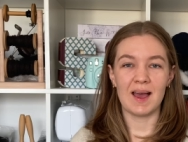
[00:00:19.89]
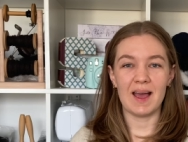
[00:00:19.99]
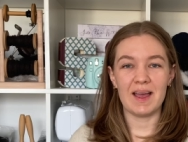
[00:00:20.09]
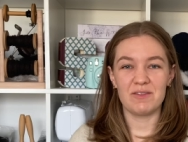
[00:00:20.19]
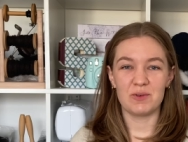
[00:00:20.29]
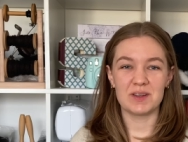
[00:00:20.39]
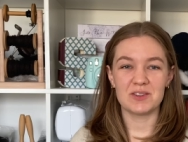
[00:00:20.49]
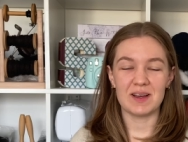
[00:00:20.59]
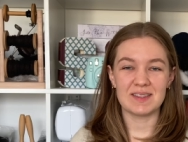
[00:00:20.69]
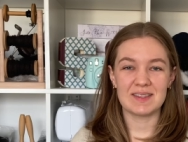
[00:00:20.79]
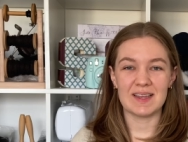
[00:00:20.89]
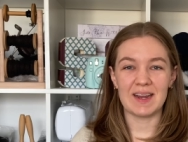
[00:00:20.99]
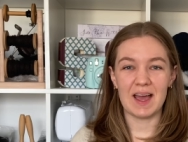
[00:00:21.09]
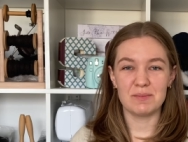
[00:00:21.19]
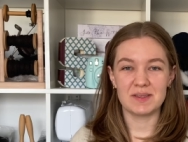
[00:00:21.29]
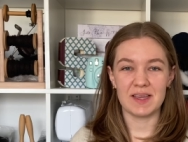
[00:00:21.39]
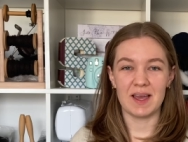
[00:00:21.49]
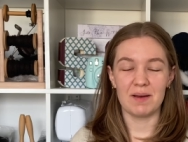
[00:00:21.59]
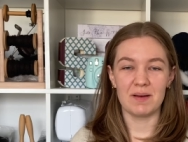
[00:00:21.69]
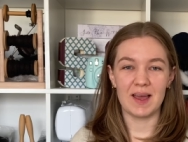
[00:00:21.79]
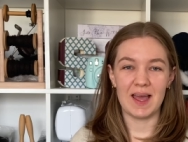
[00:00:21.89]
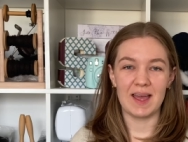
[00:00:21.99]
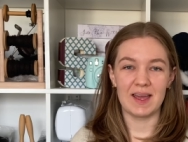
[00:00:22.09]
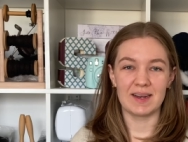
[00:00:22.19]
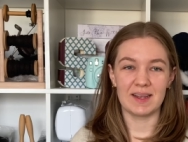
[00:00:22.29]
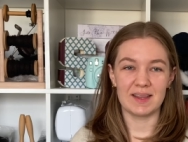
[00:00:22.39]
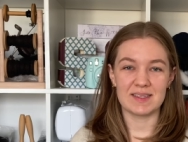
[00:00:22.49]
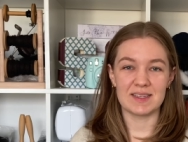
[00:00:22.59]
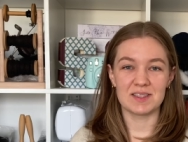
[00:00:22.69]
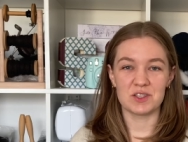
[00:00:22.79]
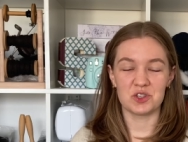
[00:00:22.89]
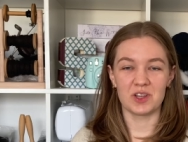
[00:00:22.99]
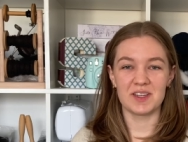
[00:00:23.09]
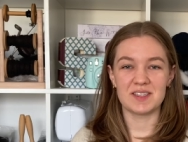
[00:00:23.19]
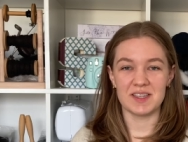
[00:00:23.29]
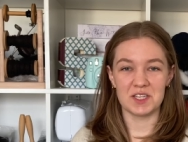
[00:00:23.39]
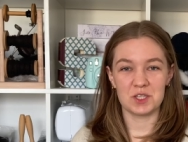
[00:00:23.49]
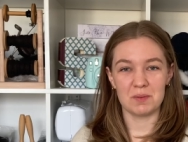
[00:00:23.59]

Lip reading: Hi everyone, so as I said, I'm Sam and this is the Shoogly Stitch,